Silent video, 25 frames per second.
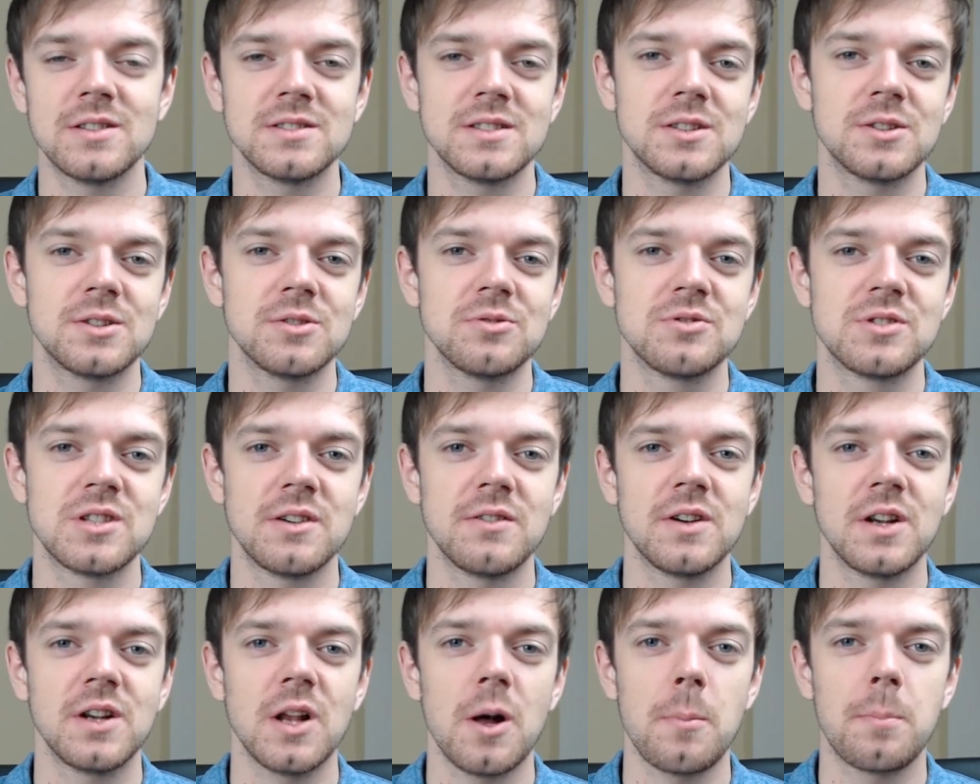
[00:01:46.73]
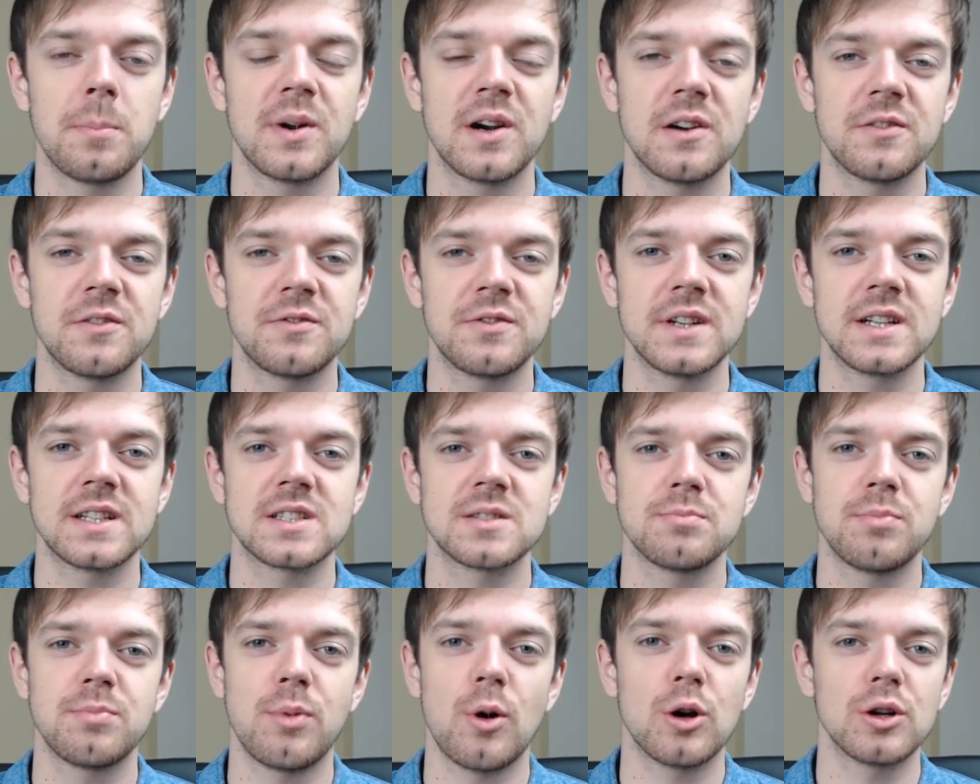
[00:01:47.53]
wanted to develop perfect
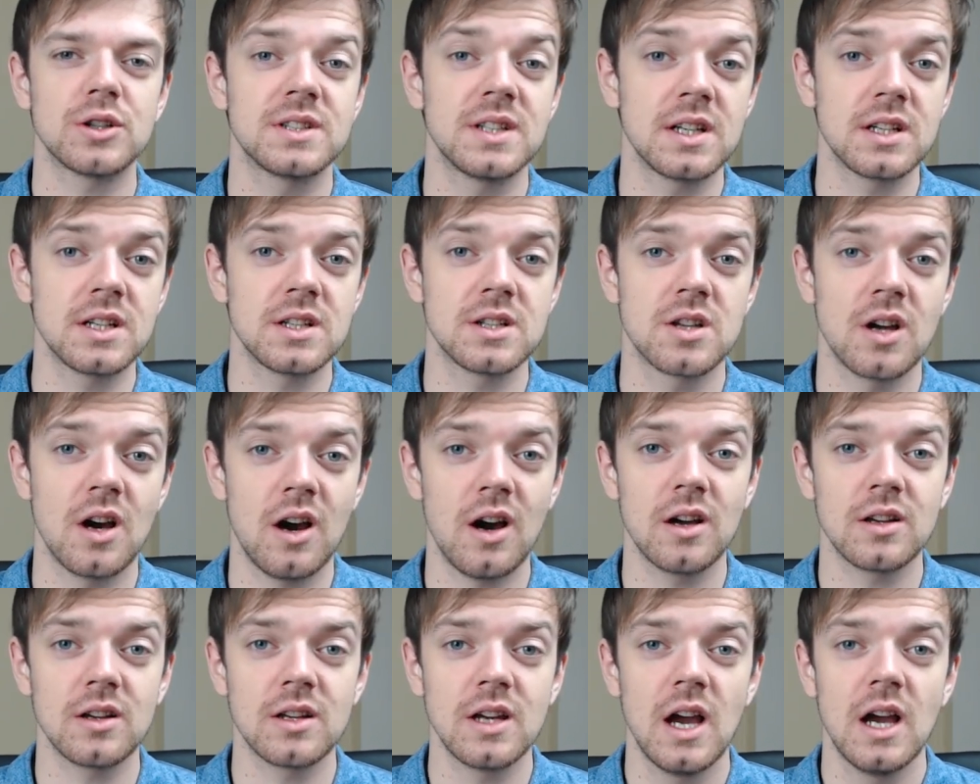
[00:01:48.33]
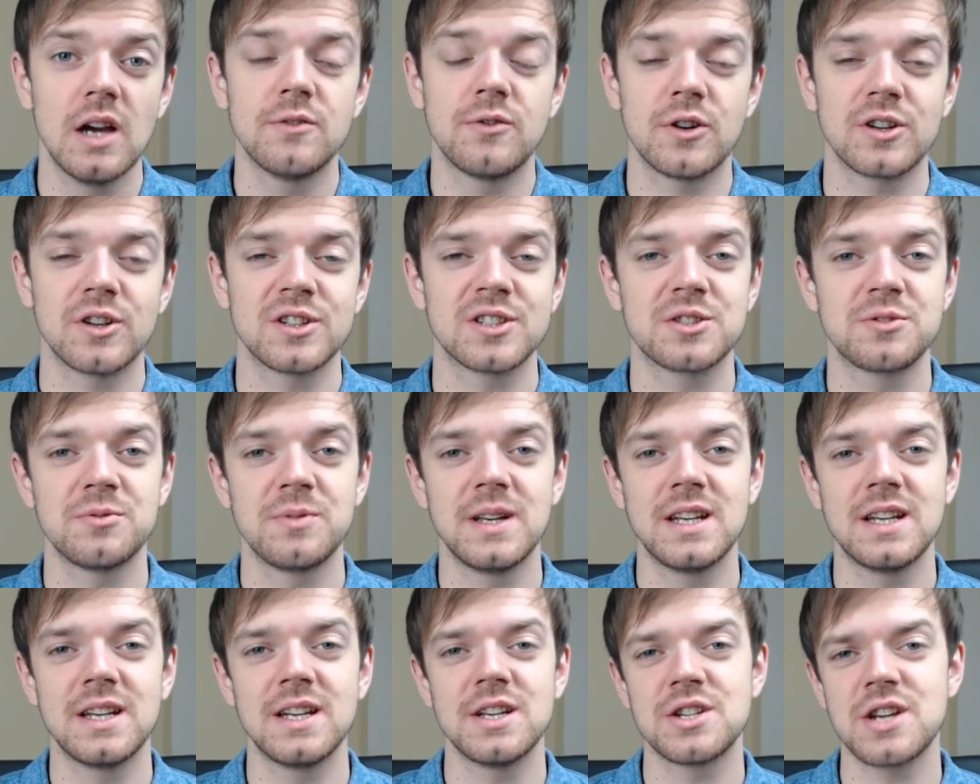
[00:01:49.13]
sporting dog for
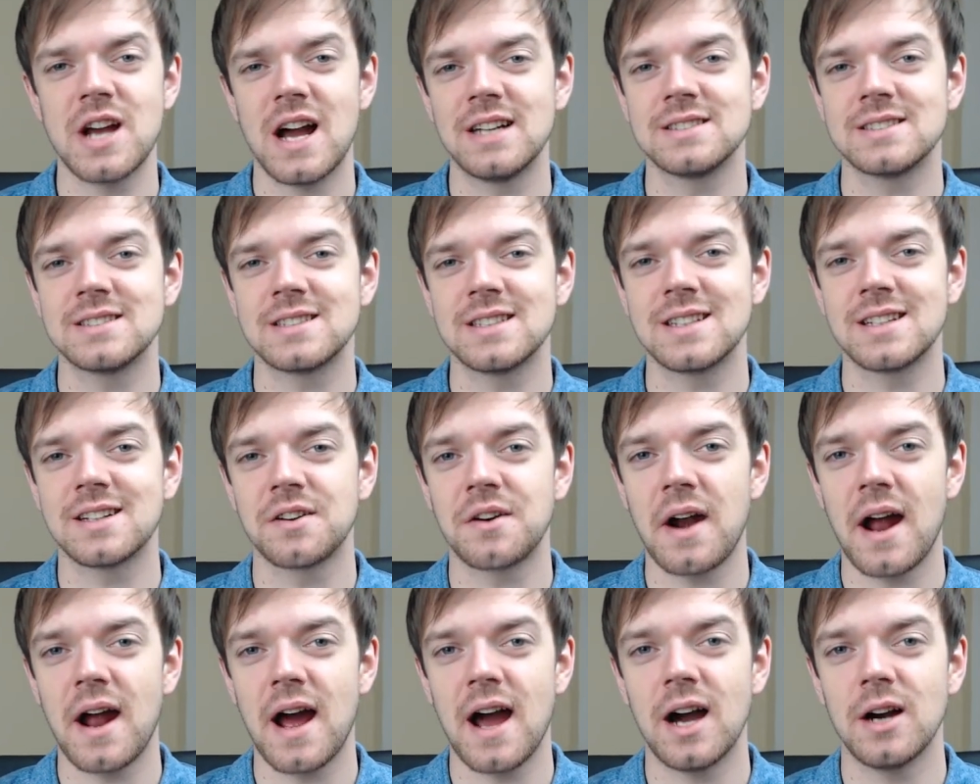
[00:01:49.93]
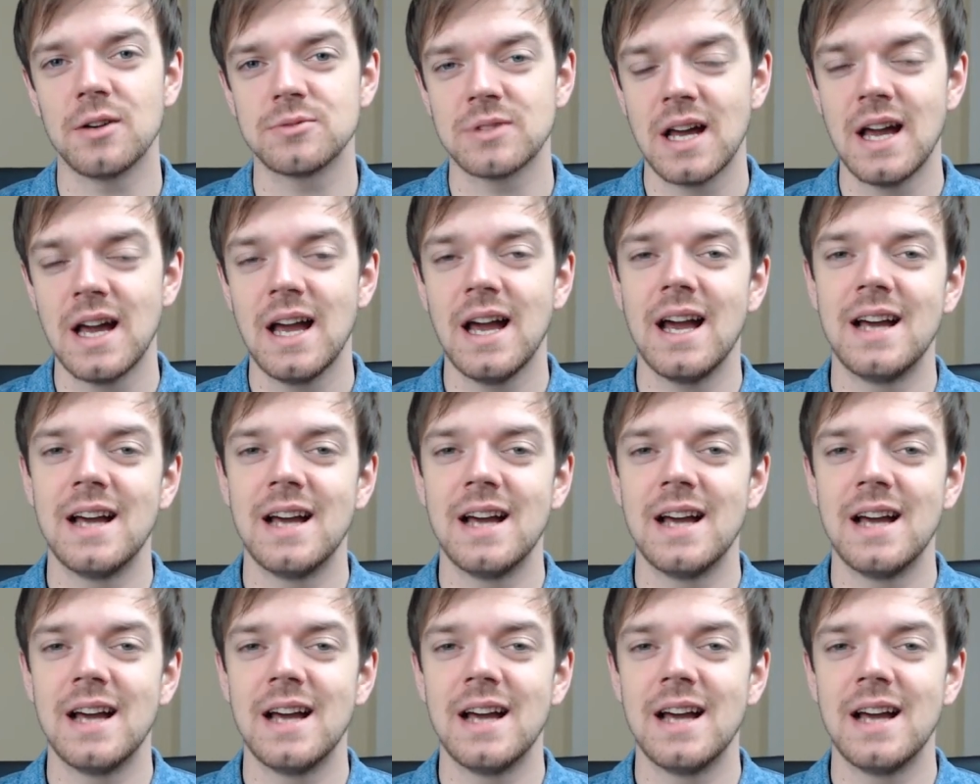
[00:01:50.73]
Swedish hunting ground.